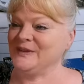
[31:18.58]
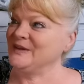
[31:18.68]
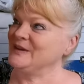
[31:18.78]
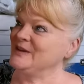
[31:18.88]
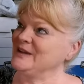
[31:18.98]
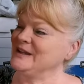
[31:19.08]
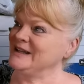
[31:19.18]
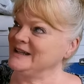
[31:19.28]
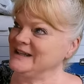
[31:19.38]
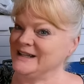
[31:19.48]

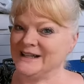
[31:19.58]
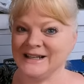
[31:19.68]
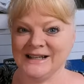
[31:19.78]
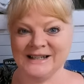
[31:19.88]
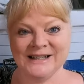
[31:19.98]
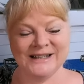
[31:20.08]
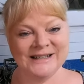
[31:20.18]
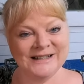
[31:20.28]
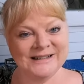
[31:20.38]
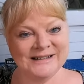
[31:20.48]

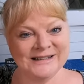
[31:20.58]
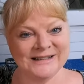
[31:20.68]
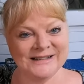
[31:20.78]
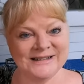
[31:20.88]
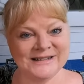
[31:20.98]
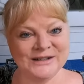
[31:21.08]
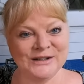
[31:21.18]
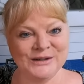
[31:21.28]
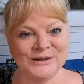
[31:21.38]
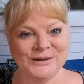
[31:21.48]

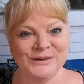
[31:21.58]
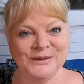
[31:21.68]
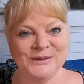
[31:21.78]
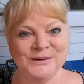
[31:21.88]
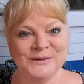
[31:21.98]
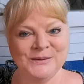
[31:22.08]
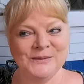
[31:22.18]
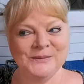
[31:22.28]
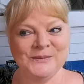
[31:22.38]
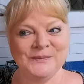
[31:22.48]

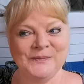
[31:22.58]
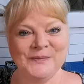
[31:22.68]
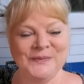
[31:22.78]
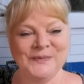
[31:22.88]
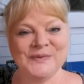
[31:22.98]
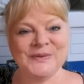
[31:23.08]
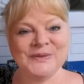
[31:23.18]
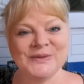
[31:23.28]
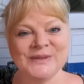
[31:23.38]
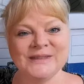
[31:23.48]

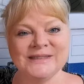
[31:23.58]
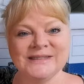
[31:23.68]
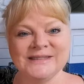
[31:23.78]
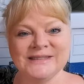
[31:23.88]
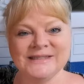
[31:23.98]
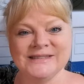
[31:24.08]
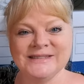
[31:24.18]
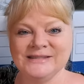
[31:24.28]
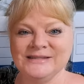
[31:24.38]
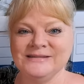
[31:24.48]

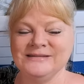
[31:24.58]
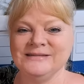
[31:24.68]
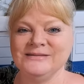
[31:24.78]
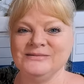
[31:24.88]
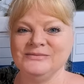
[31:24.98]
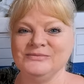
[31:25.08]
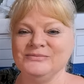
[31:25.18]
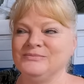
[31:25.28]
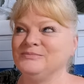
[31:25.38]
No words are spoken by the person on screen.